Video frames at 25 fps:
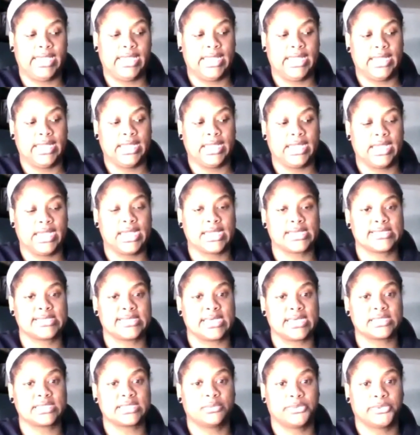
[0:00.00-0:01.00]
eating
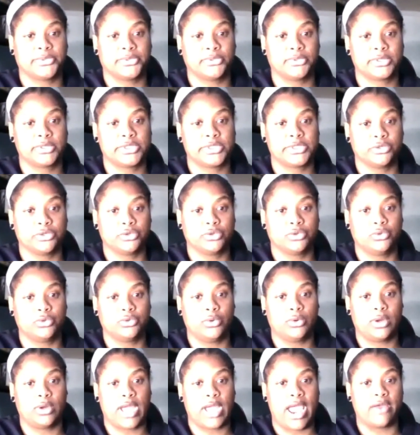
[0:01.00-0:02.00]
accessible
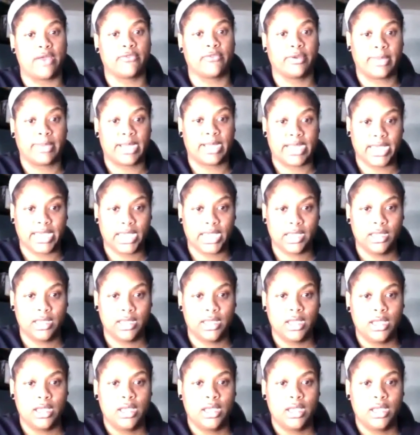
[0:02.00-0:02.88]
to everybody.